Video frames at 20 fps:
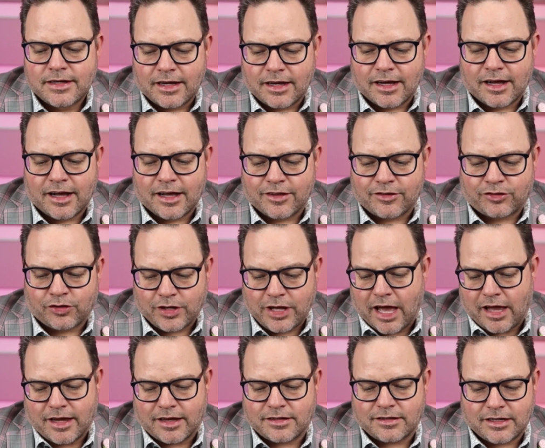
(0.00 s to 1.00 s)
So
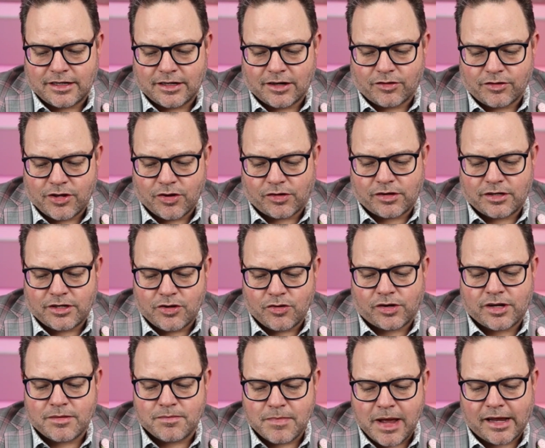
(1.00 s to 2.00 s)
yeah, you
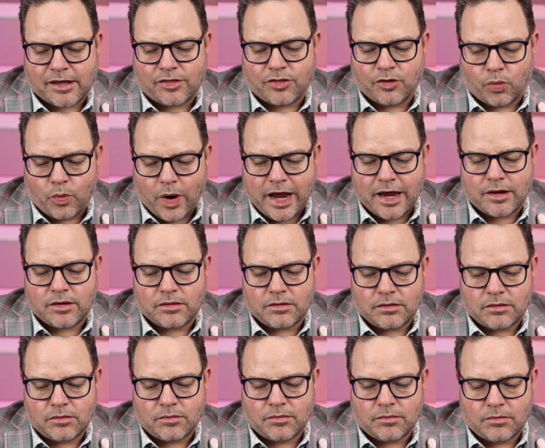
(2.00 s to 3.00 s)
can make the wait
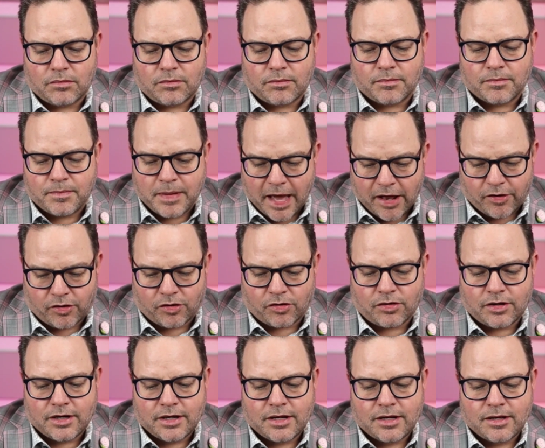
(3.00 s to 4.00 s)
better,
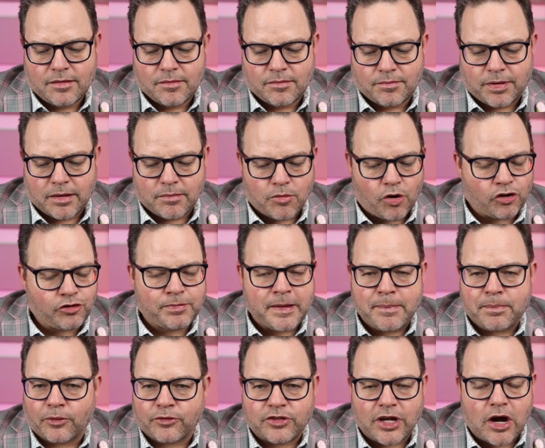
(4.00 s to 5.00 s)
but most
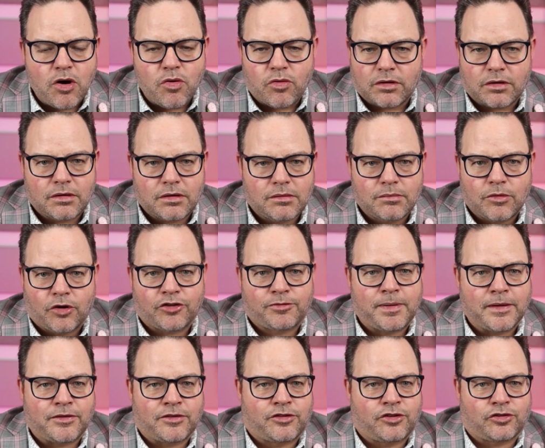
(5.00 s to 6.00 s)
people don't. Most
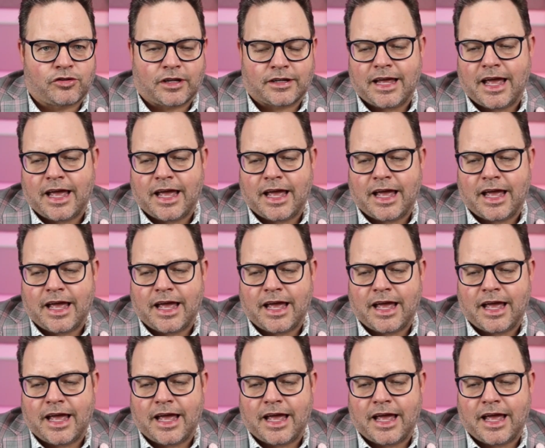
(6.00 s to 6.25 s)
businesses are like, yeah,